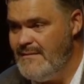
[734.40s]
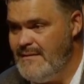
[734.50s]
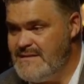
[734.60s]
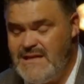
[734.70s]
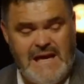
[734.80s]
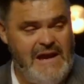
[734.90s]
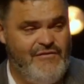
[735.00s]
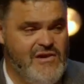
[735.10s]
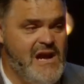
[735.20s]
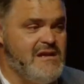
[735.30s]
And today,
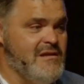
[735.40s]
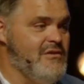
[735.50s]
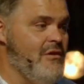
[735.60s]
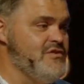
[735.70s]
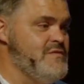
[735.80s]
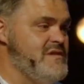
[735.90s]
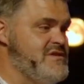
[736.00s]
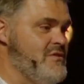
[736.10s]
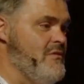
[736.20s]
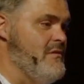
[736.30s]
if you get to the grocery
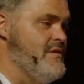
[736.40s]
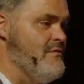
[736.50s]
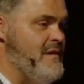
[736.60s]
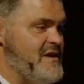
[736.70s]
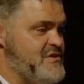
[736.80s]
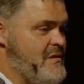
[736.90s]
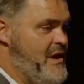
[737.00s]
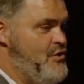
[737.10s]
store or the restaurant